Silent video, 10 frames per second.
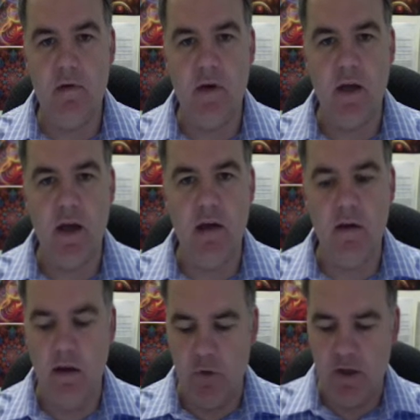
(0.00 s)
Okay,
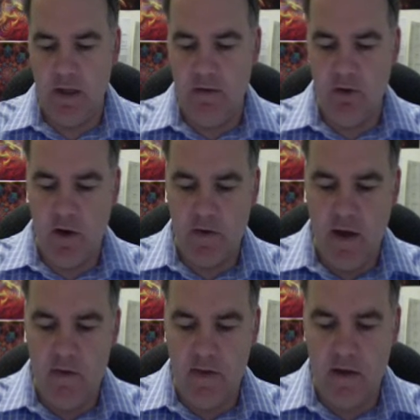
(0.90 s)
and we can leave it like
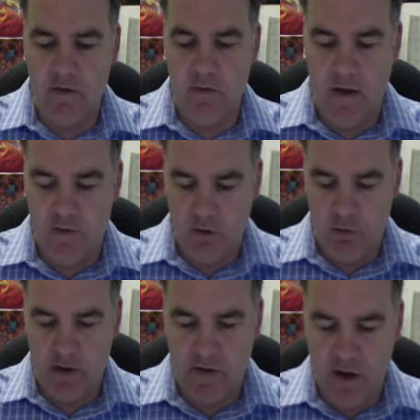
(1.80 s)
that. That's the
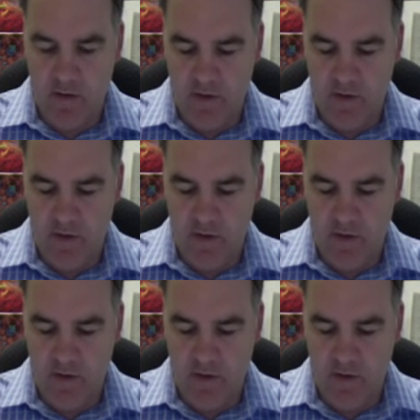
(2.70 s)
correct answer.